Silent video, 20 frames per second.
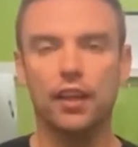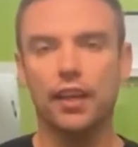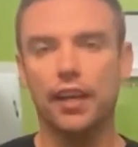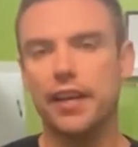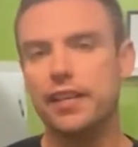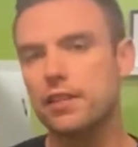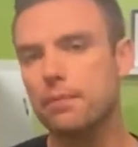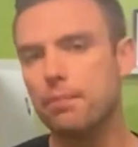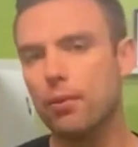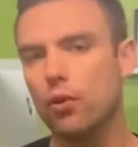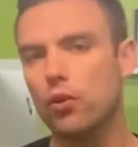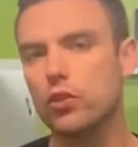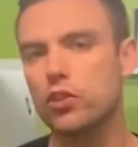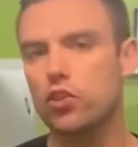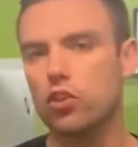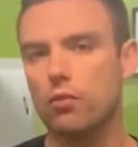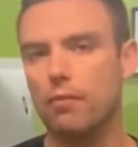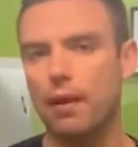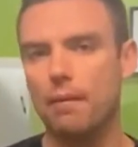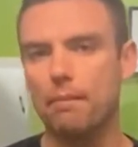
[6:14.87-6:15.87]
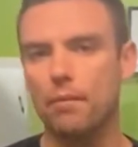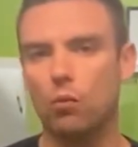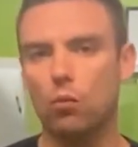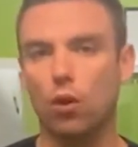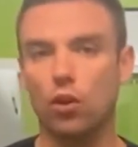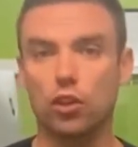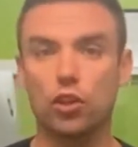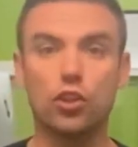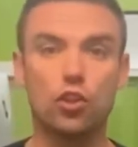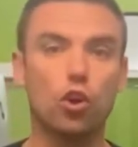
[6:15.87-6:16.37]
it's important to remember
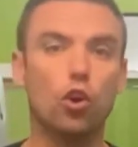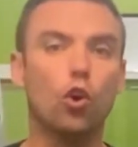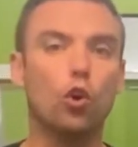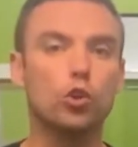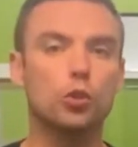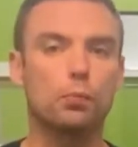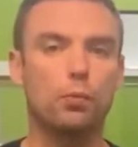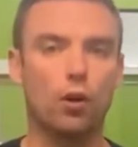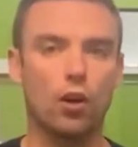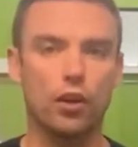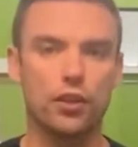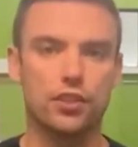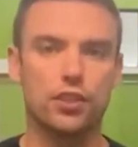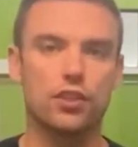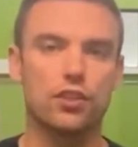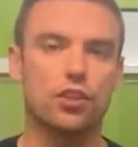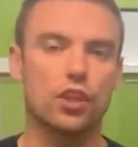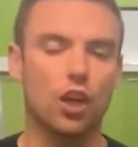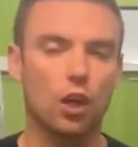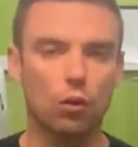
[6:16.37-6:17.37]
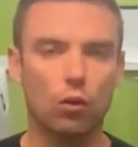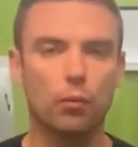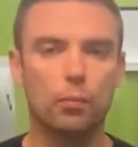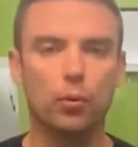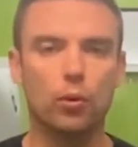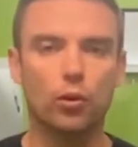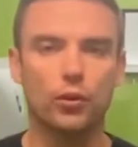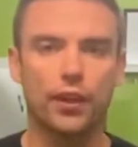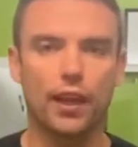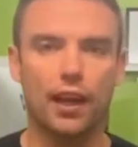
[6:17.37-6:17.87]
what can cause prices to go up
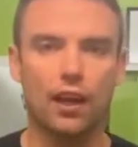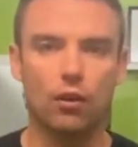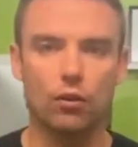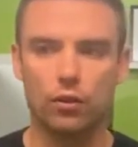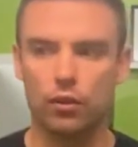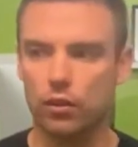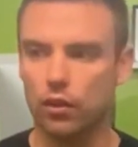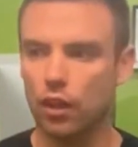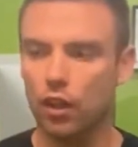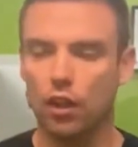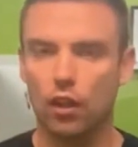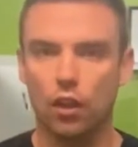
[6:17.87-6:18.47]
or down and